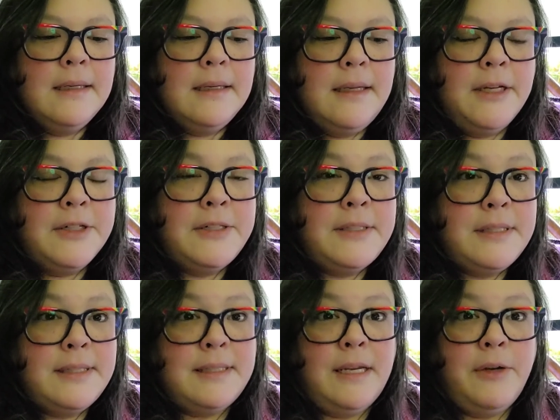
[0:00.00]
Here's the
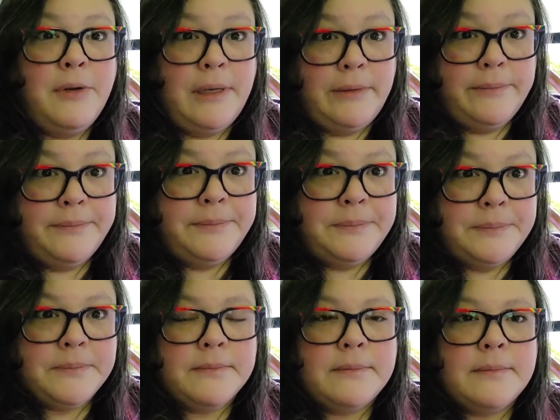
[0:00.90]
secret.
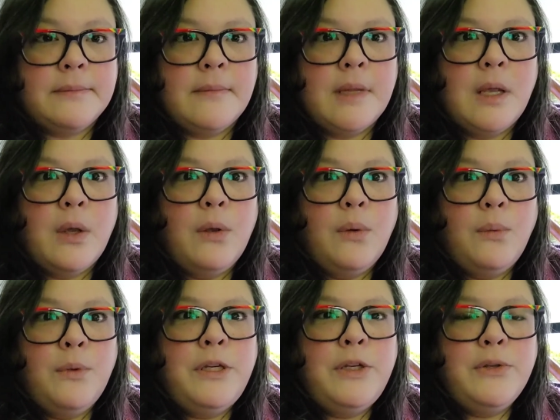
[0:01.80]

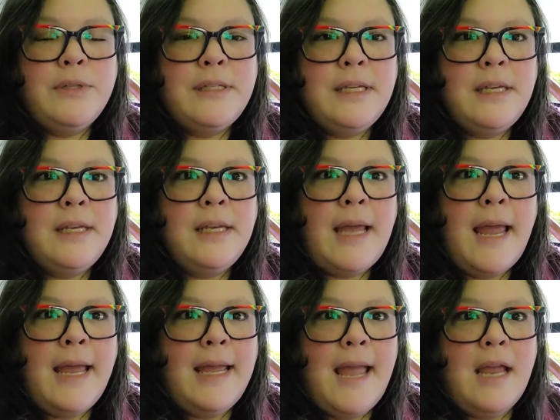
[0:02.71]
When you see
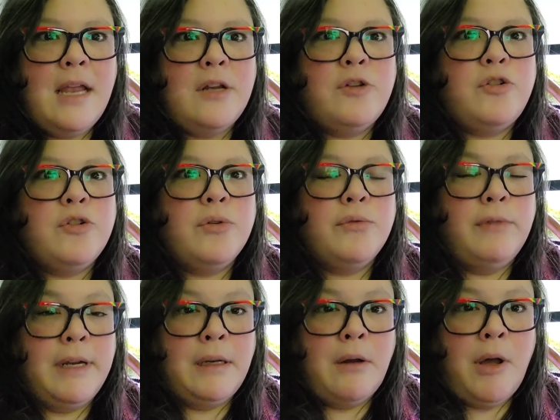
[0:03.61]
a gauge
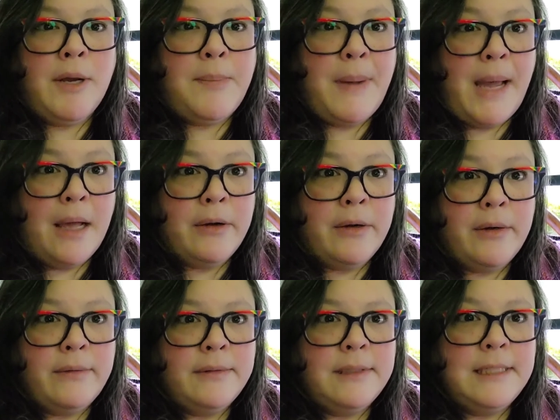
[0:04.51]
written on a
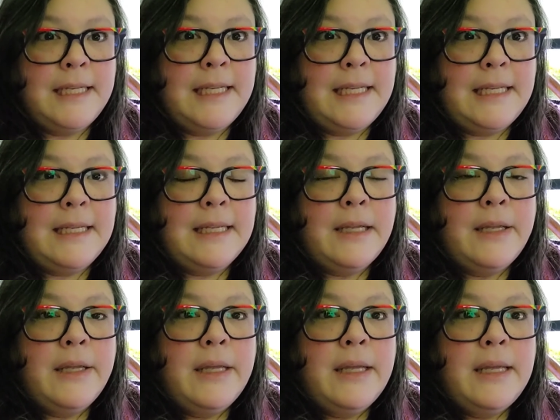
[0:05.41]
pattern,
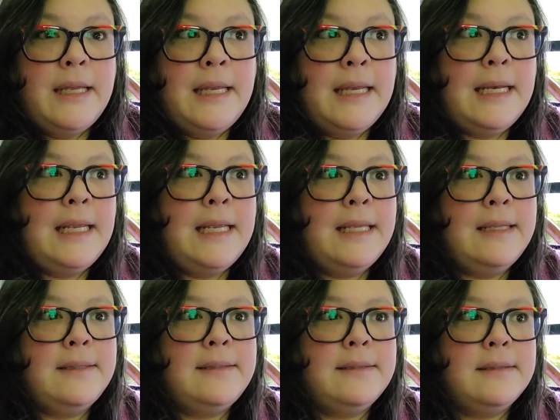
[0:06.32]
it
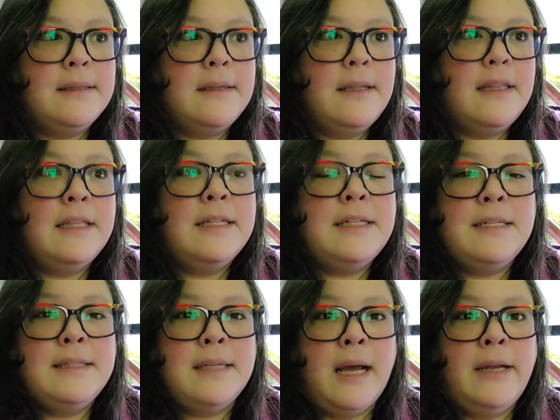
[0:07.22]
is the
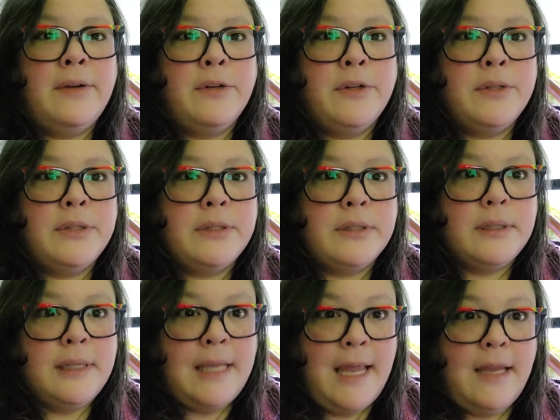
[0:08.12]
designer's
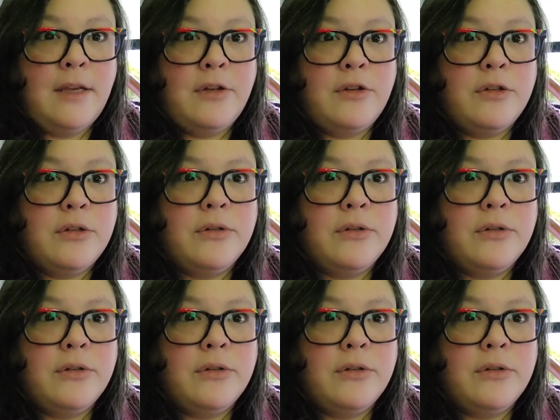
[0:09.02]
gauge.